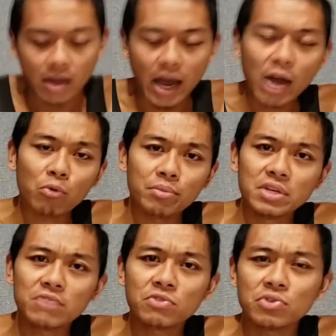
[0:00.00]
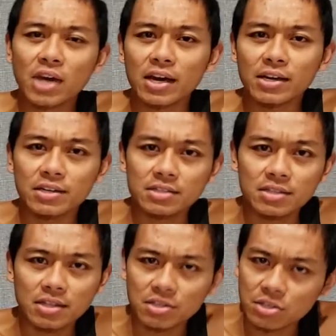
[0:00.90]
I will be giving you guys
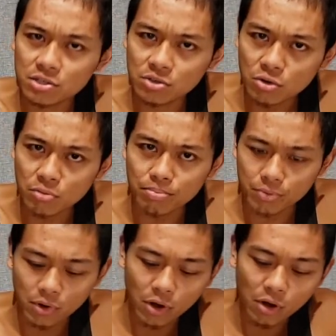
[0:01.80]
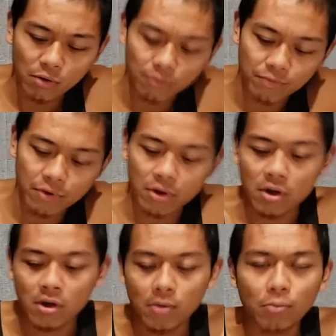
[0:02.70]
the scoop of
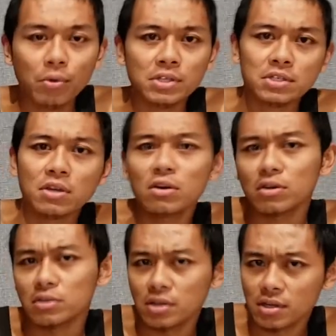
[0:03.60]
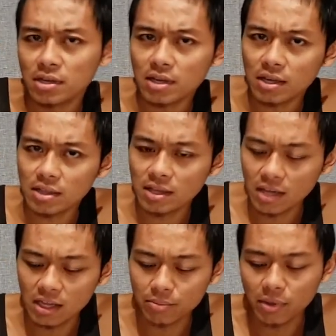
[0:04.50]
what's good in the
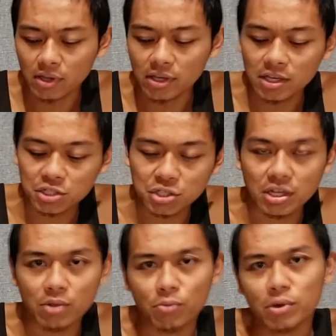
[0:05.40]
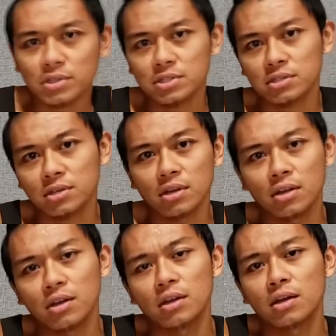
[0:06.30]
Anabolic kitchen and what's
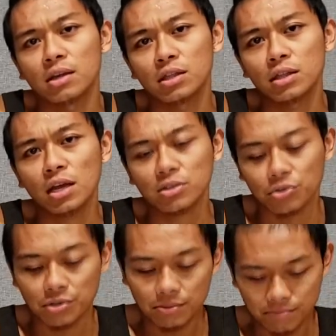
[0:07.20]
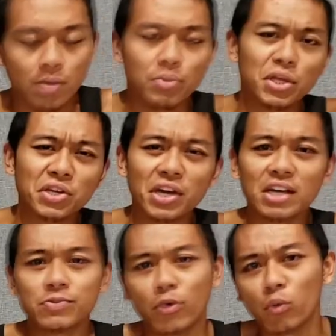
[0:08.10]
not good. But thank you guys
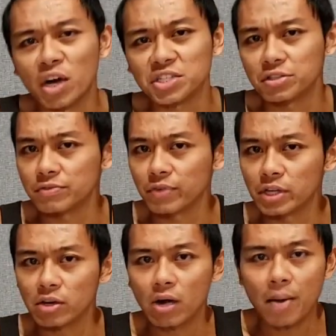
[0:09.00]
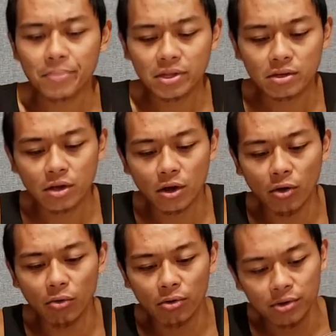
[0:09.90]
for watching this video. I'm gonna
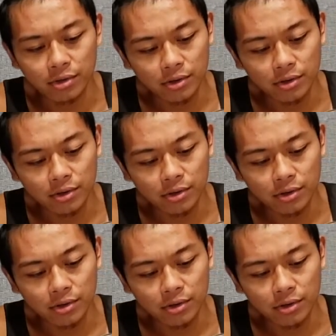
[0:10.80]
go